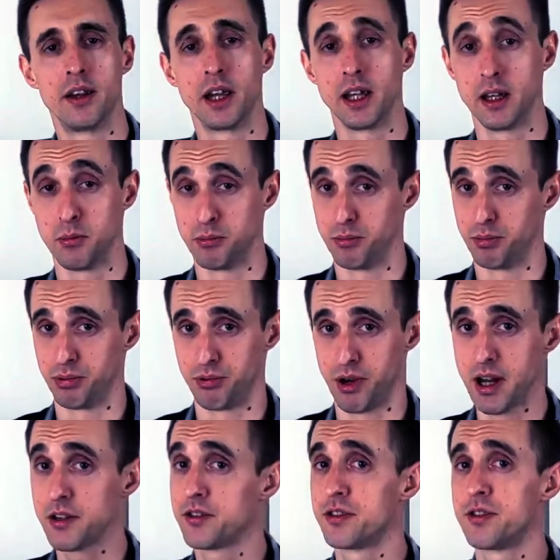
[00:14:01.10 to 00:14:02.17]
they
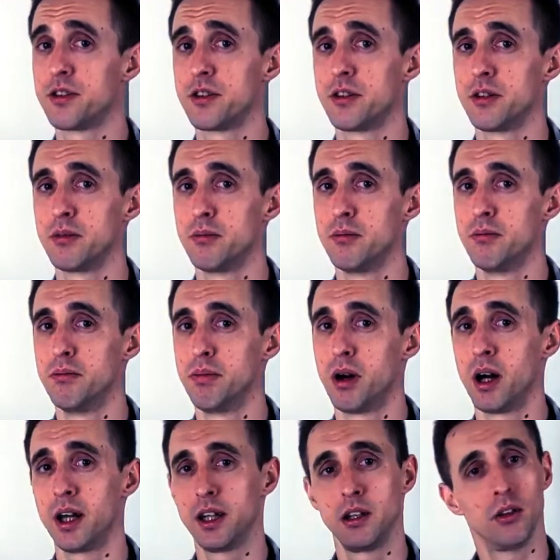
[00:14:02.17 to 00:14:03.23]
impressed
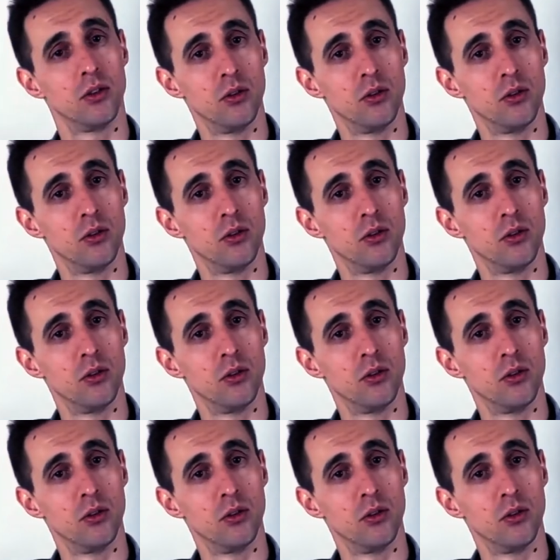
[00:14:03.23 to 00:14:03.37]
by